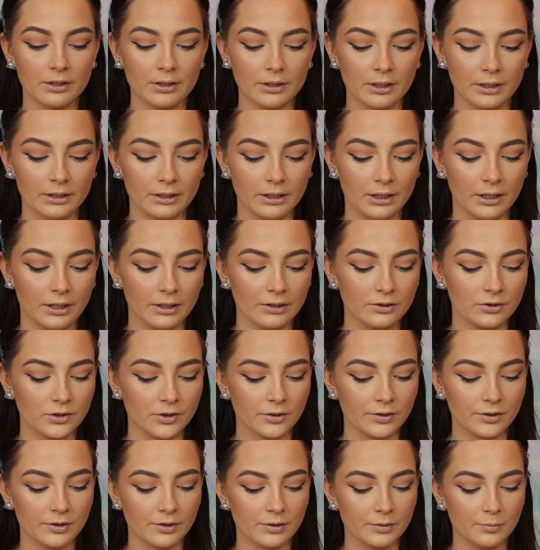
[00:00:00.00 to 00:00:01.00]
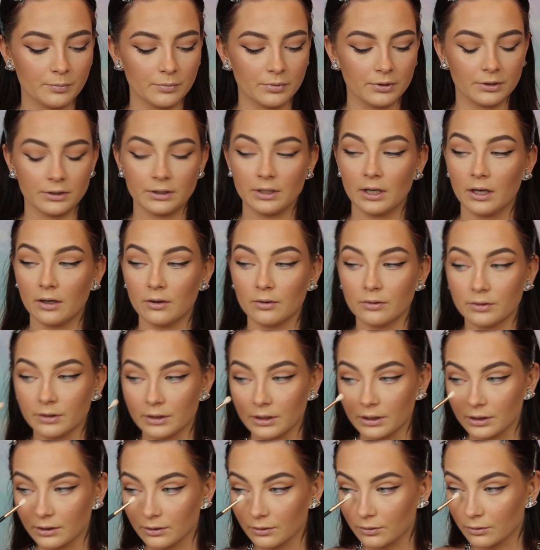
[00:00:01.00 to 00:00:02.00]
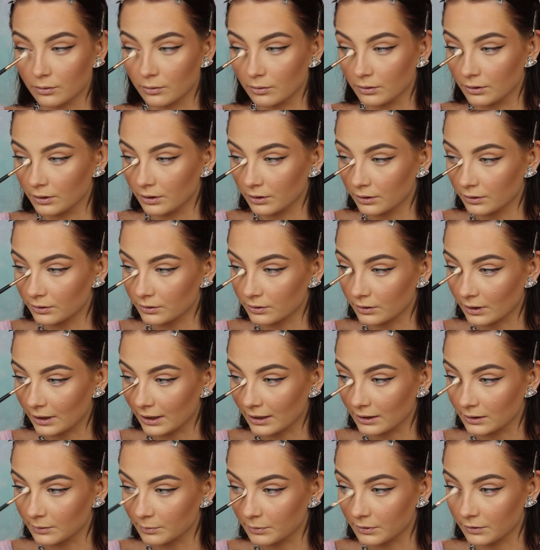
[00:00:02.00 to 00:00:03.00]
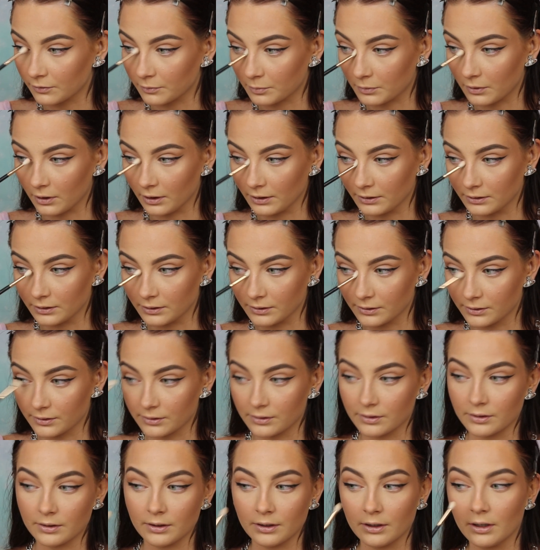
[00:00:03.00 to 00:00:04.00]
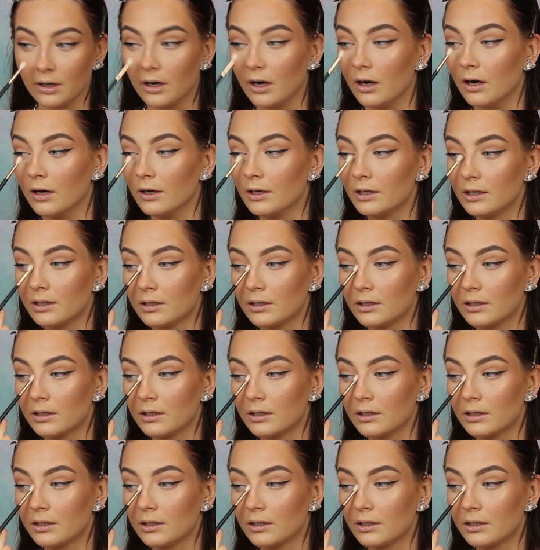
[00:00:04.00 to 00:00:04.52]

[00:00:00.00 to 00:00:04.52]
and then just put that on the inner corner to add a bit of brightness to the eye.